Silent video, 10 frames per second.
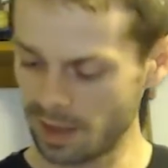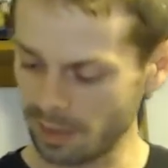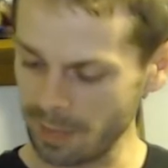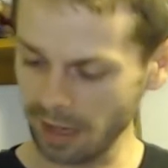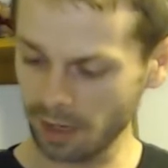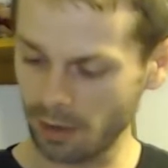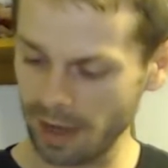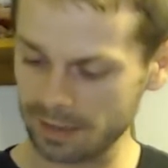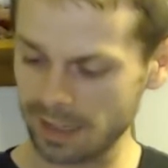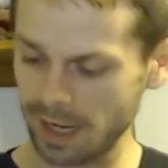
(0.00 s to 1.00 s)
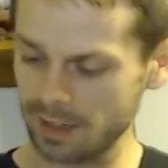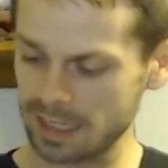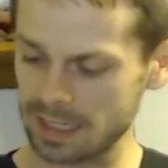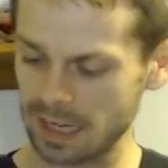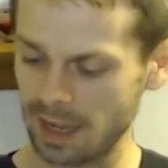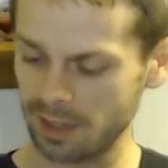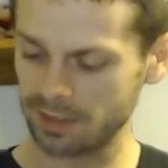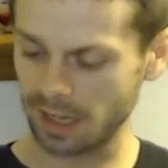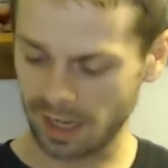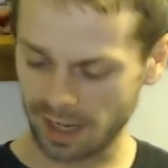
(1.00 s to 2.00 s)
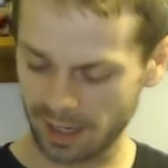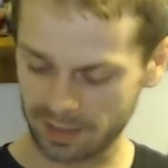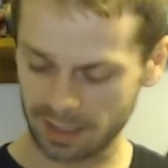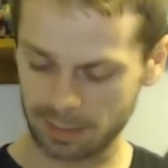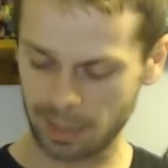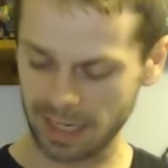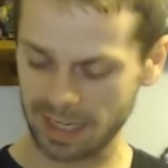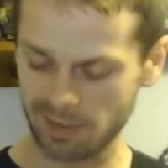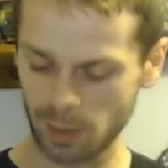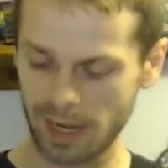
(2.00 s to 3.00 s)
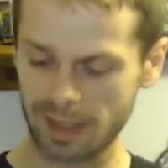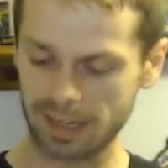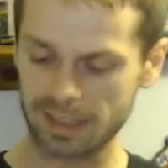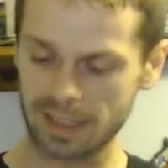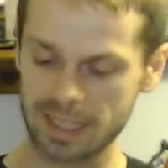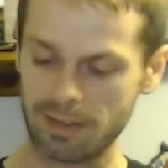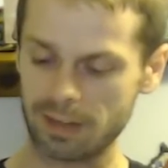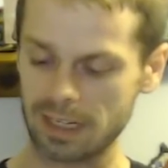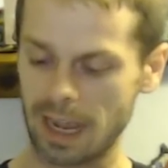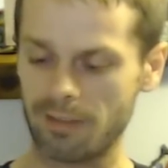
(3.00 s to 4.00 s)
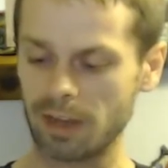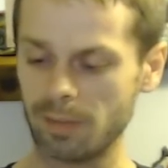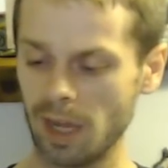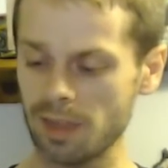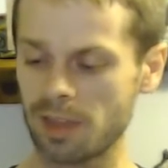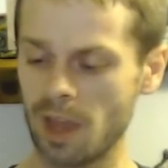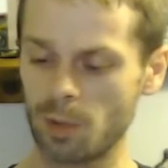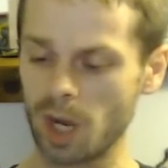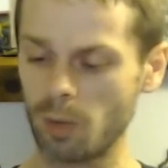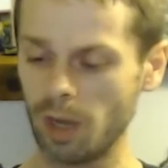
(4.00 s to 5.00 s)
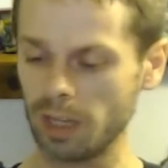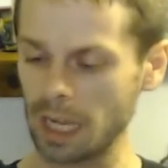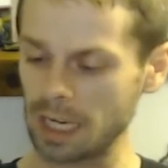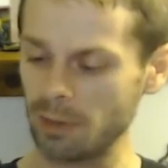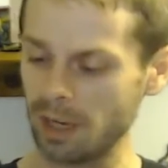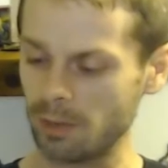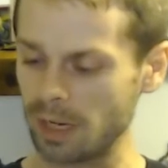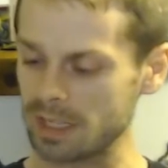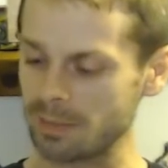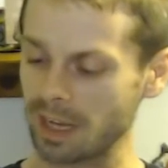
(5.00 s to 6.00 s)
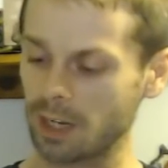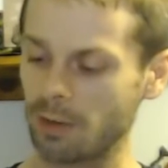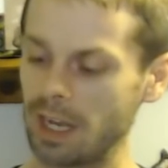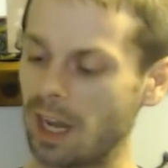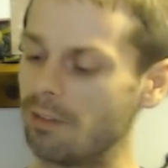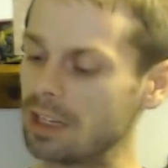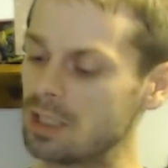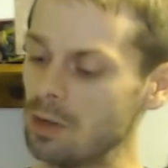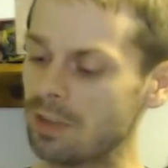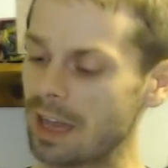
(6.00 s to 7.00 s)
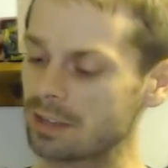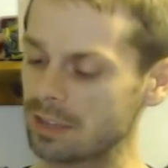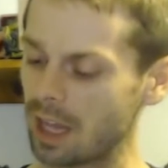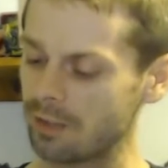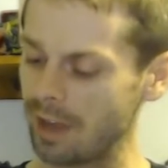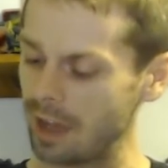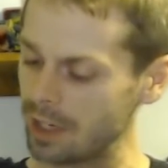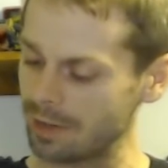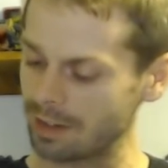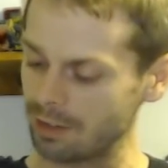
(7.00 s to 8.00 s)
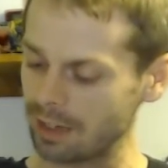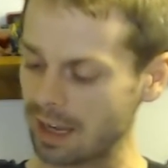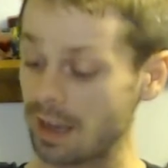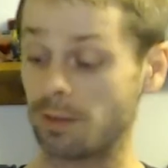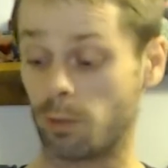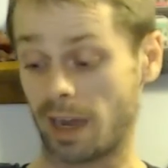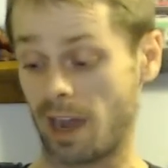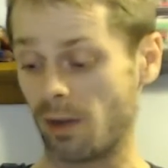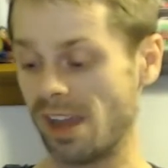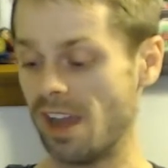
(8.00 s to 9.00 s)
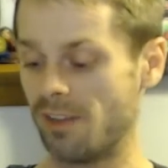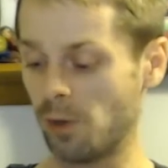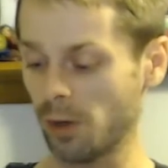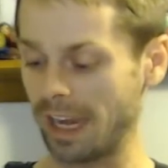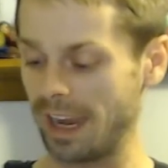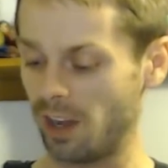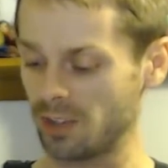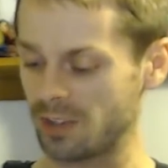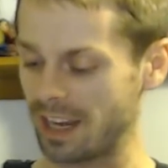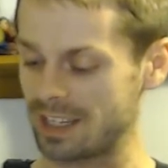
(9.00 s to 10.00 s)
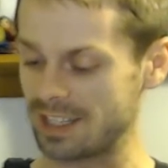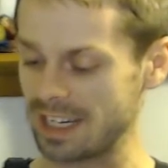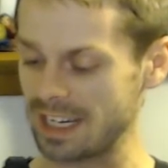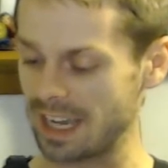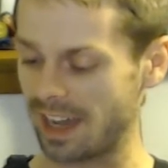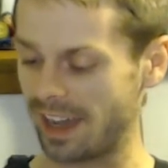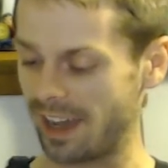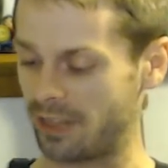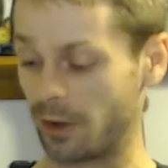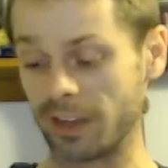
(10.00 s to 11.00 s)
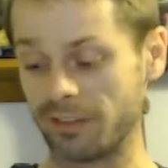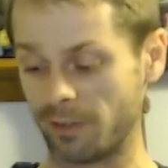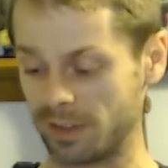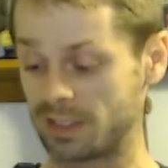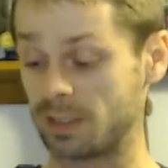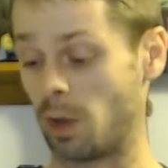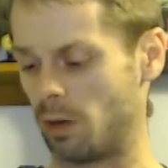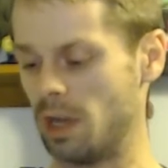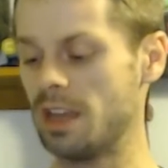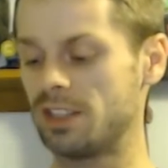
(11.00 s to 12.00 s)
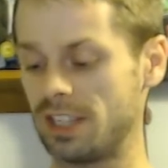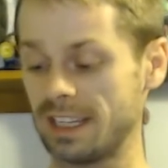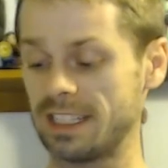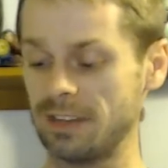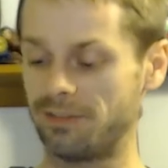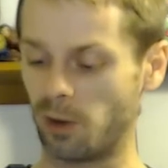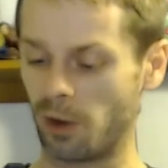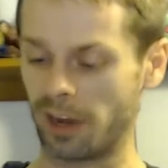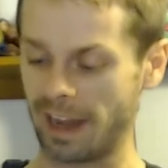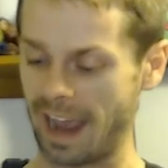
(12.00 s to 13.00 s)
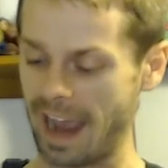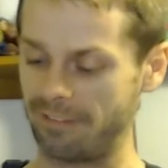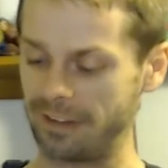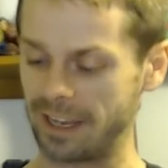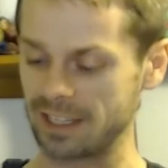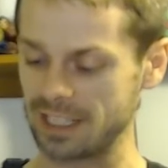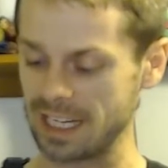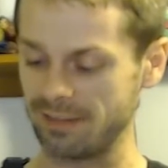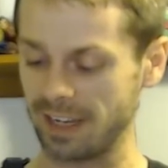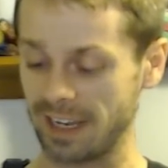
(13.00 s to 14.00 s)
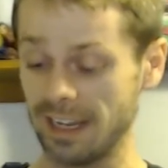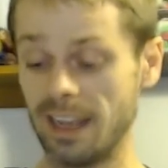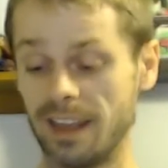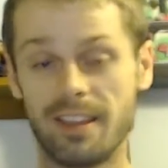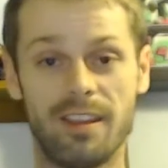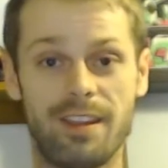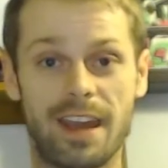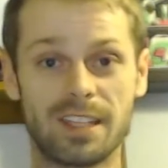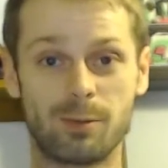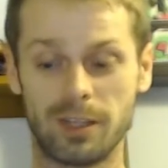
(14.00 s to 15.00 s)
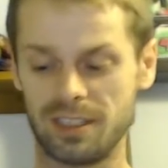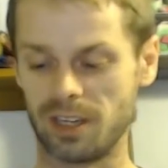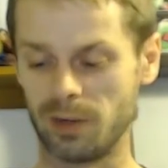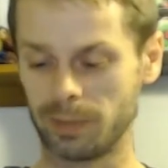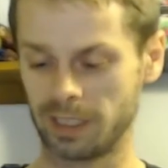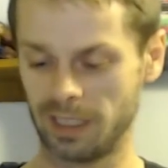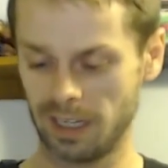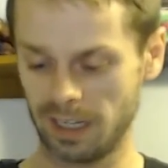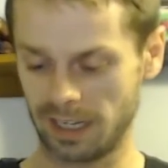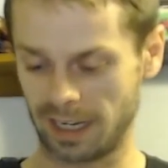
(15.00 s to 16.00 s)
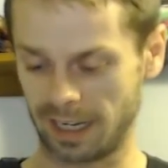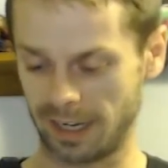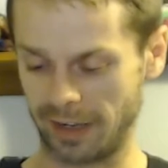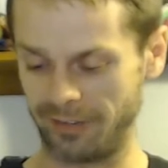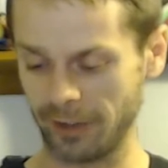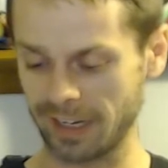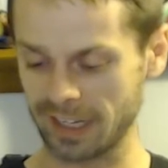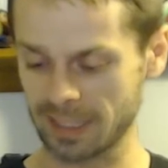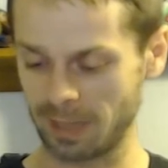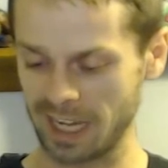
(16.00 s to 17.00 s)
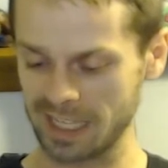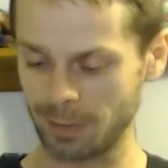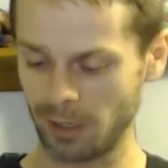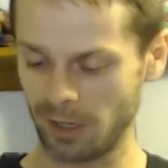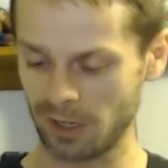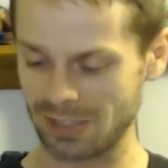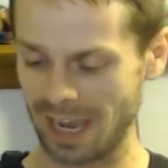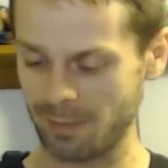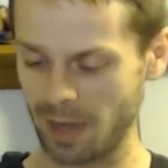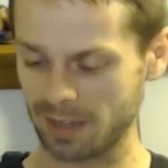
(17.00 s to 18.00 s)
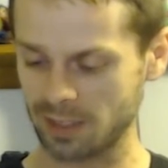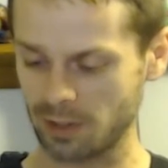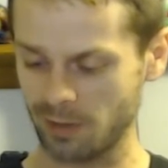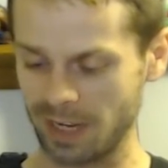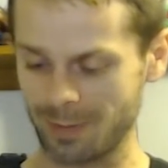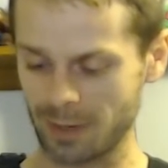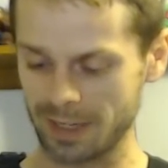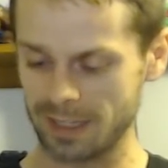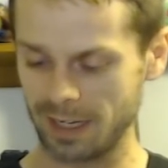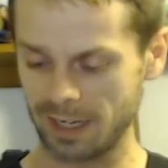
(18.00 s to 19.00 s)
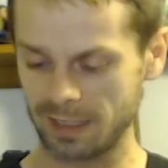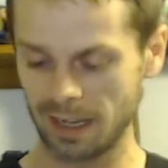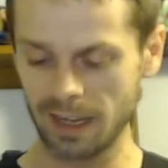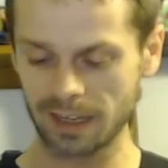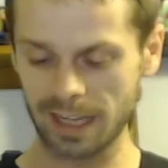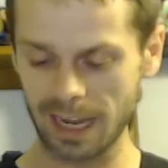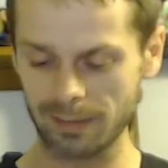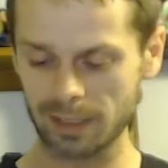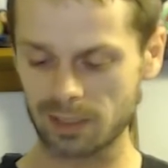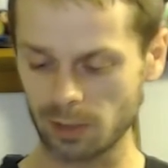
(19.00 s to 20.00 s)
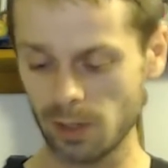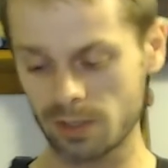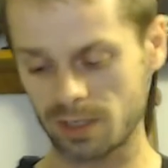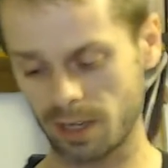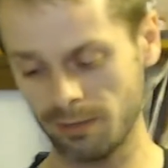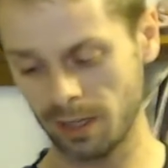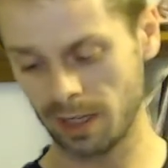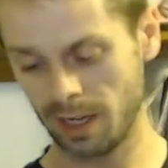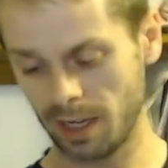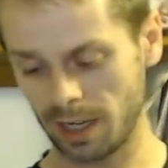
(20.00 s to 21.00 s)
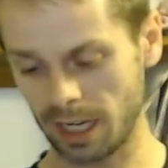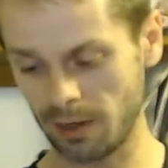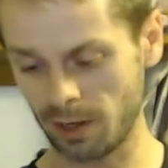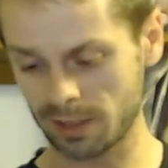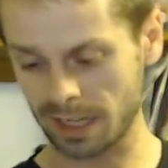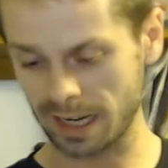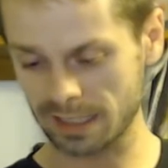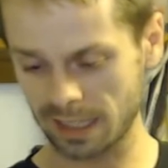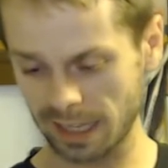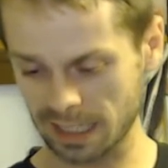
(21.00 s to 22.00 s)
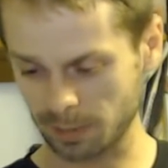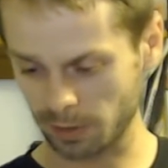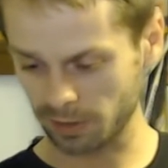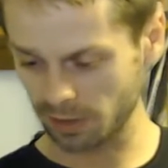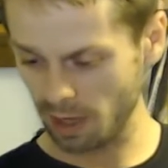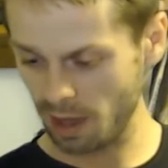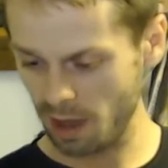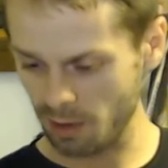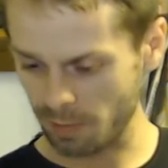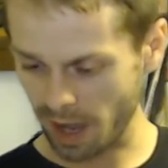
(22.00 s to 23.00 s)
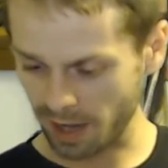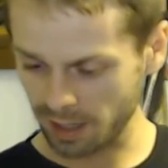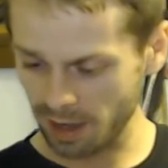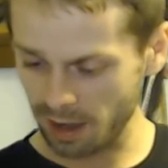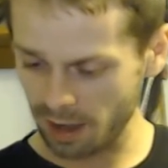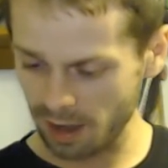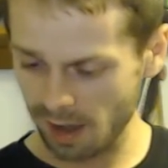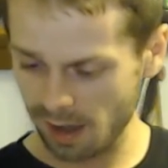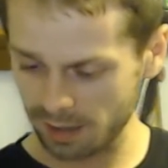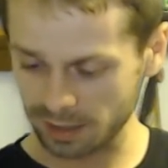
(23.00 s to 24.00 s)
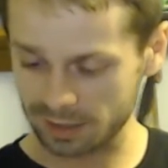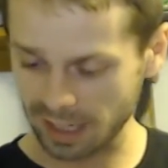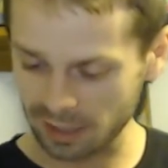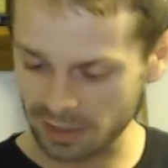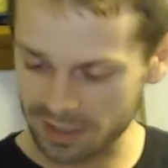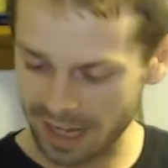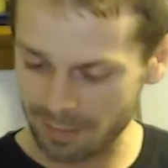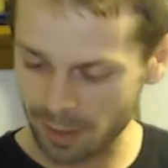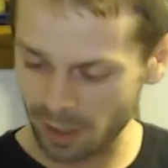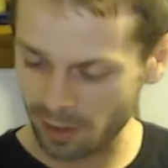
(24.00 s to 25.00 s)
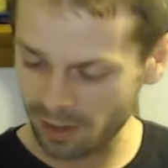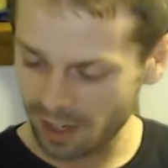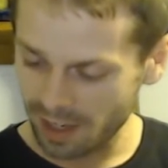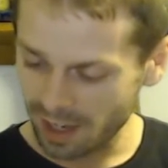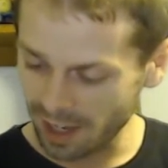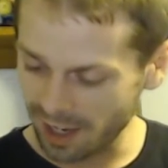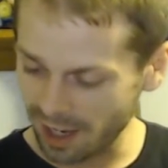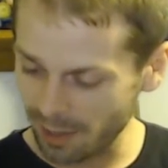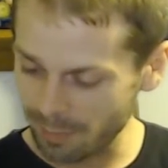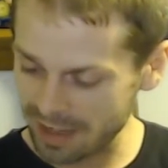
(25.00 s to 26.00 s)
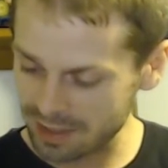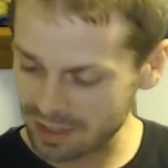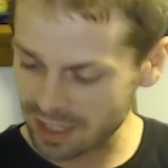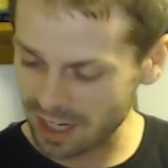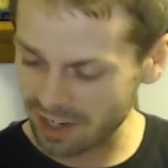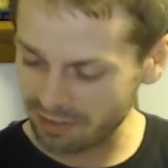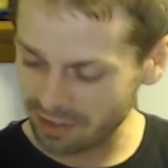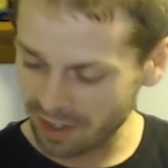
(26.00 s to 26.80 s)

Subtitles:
The Mega Crate there details the big giveaway that it does every month, where one lucky winner wins a Mega Crate of a $2,000 value, including a, 4K Ultra HD 64.5-inch TV. That's pretty dope. Fully customizable, sandboxer, 3D printed, game exclusive, hero-size collectibles. Oh my god. Looks like a little Zambo, Master Chief.